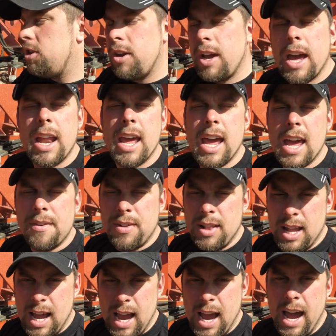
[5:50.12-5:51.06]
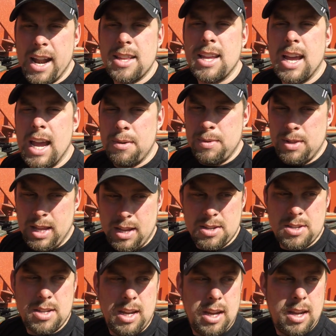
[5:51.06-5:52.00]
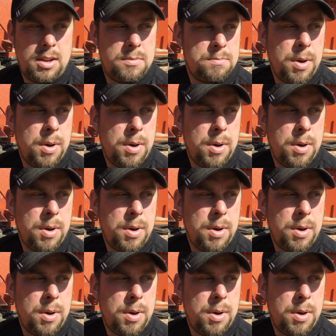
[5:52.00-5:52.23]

gotta have a lot of time in that seat.